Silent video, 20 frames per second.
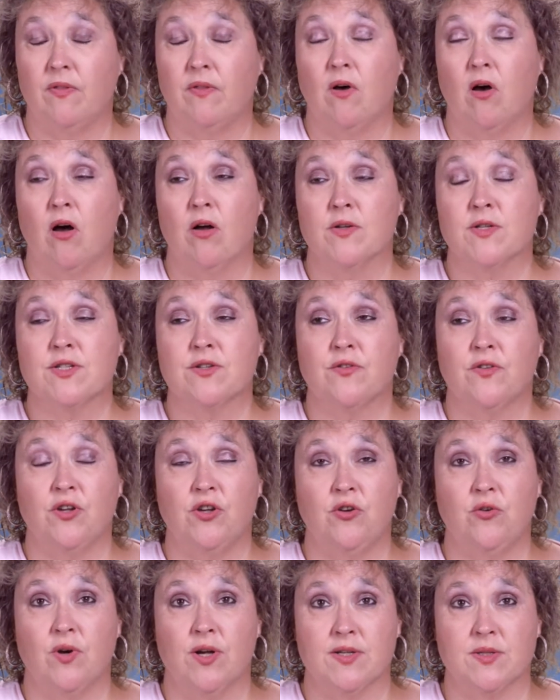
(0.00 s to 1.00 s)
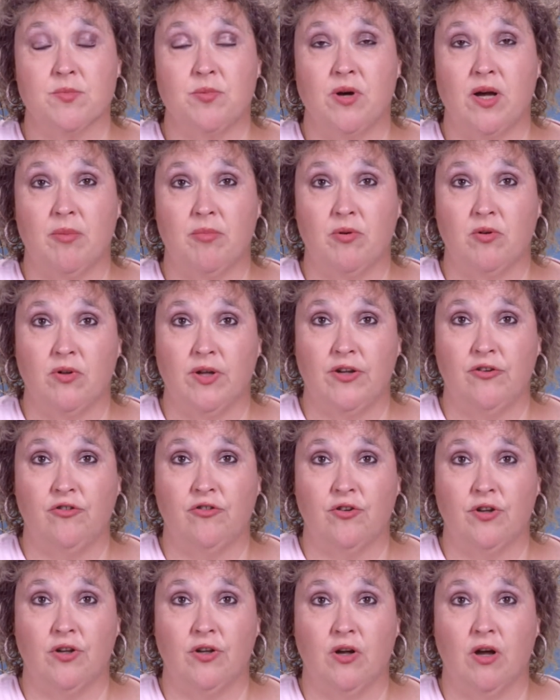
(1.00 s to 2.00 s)
Also, the U.S.
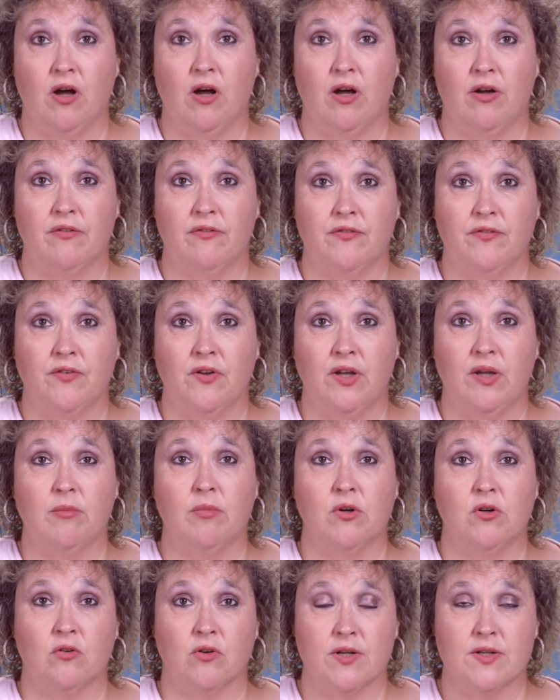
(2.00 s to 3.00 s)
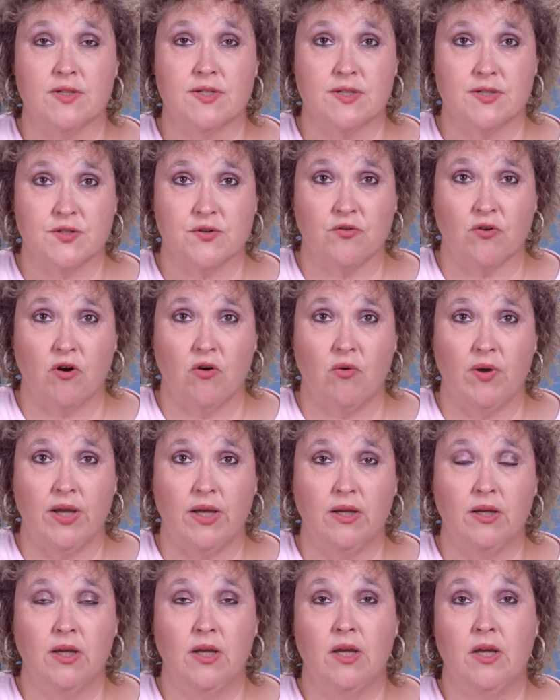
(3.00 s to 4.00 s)
population of immigrants is
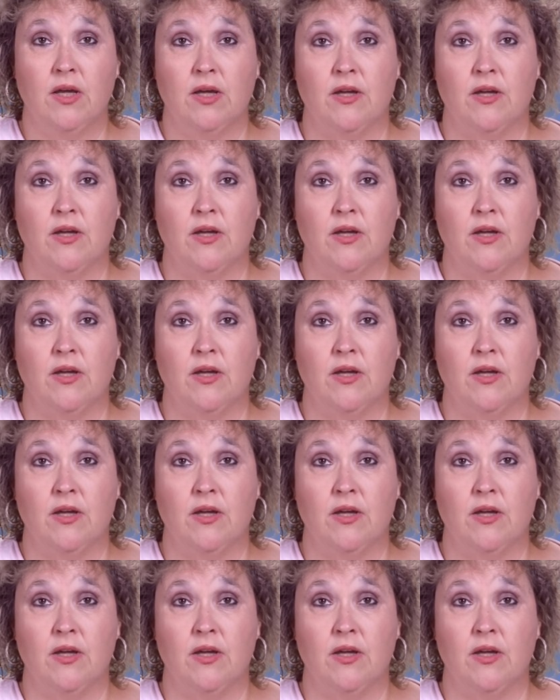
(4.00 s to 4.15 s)
growing.